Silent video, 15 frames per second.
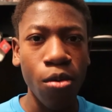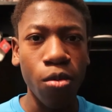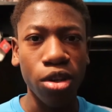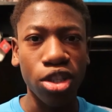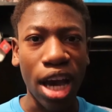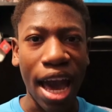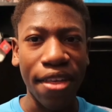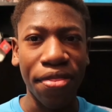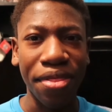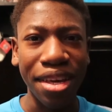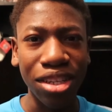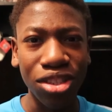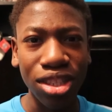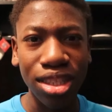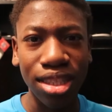which I
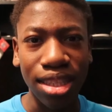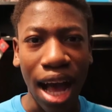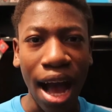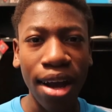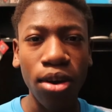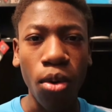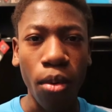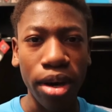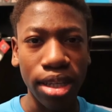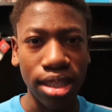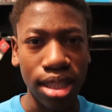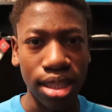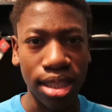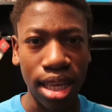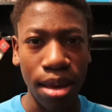think she's not going
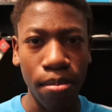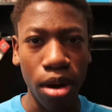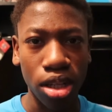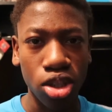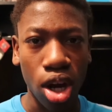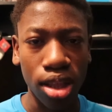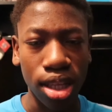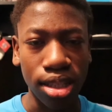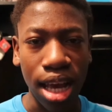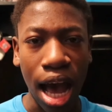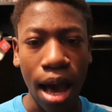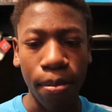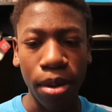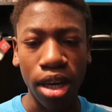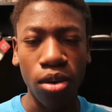to say much on the
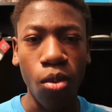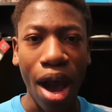topic.